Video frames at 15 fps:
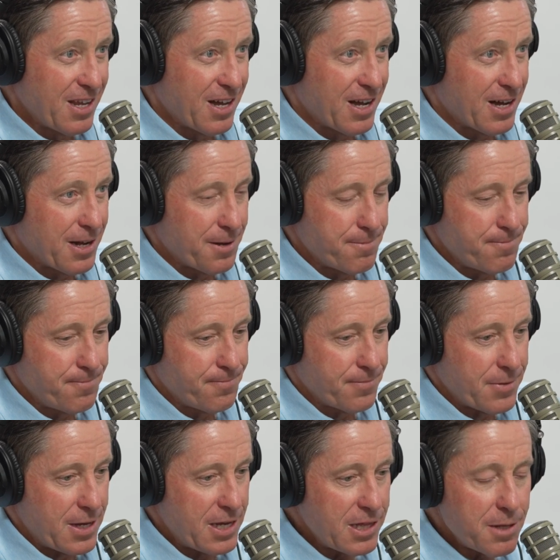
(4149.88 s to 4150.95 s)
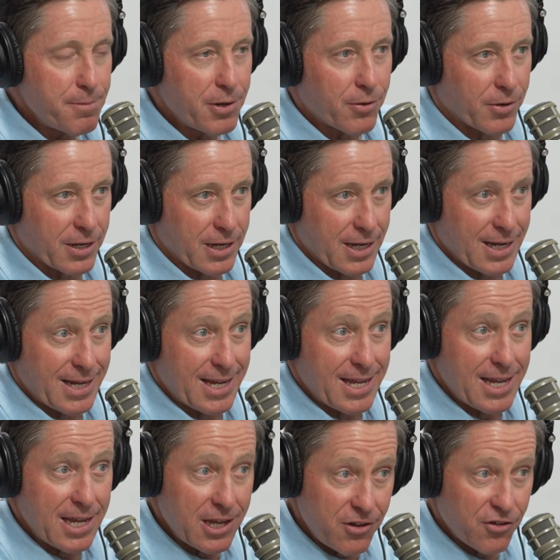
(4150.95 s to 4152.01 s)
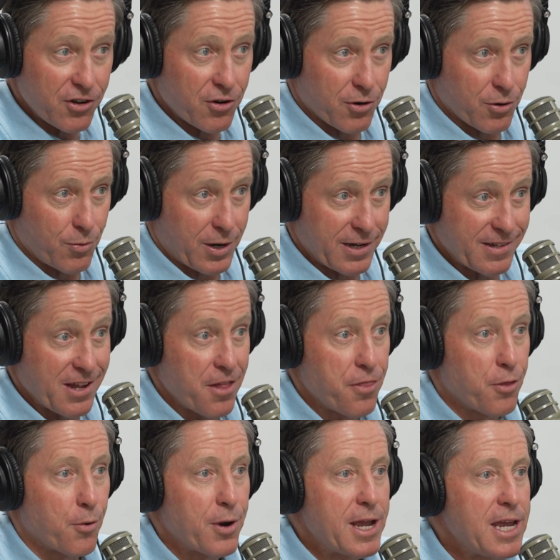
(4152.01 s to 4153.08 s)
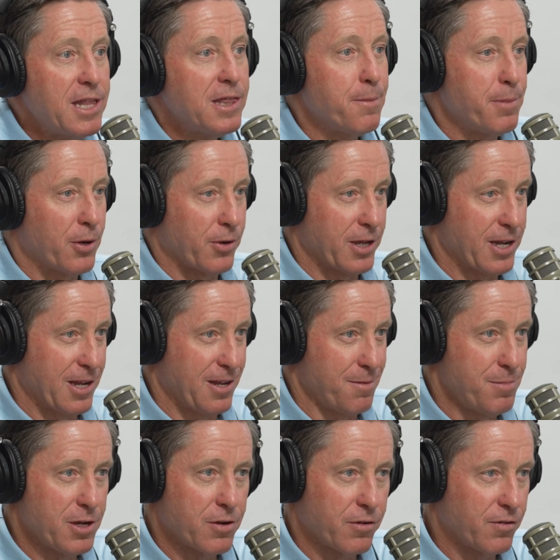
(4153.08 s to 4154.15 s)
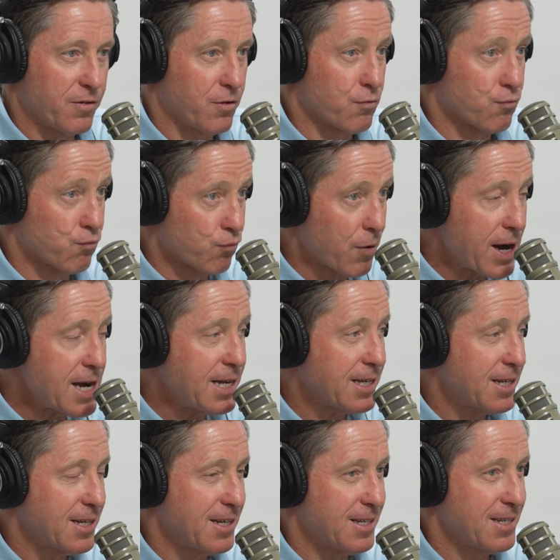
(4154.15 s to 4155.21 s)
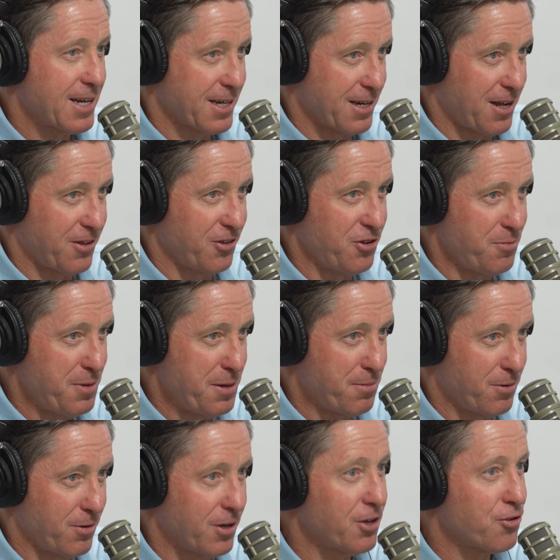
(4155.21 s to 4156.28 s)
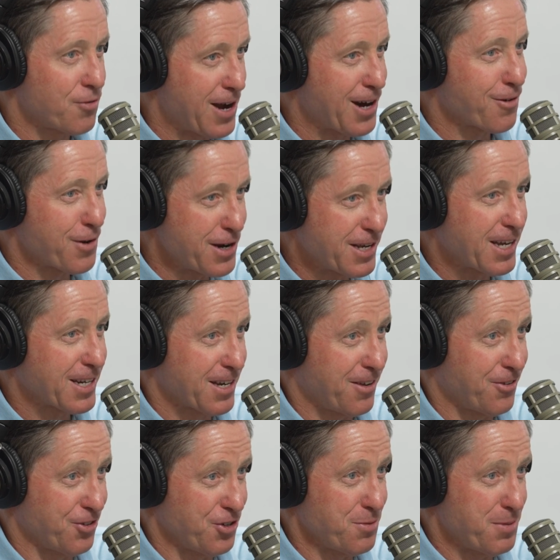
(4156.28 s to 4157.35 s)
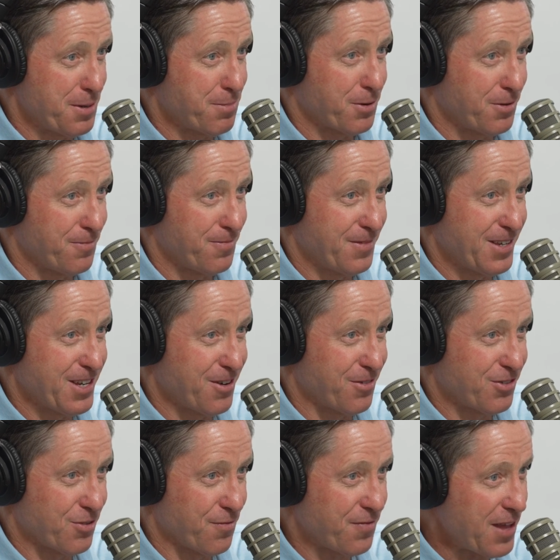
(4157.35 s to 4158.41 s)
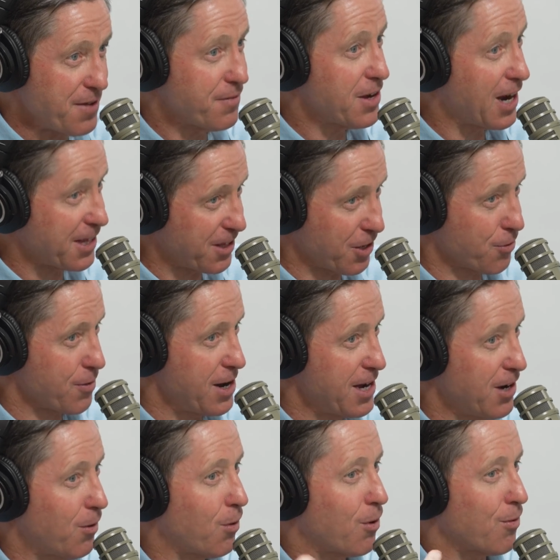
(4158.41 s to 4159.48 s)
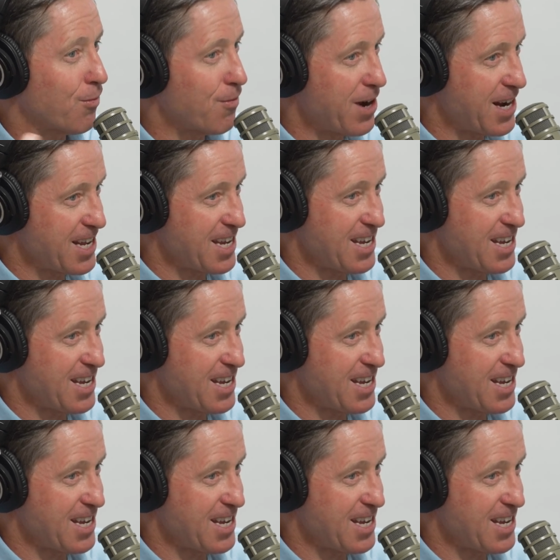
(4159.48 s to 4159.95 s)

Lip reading: in the building, engineering wise, they're in the building because great technology people attract great technology people, so if they've got the cred already.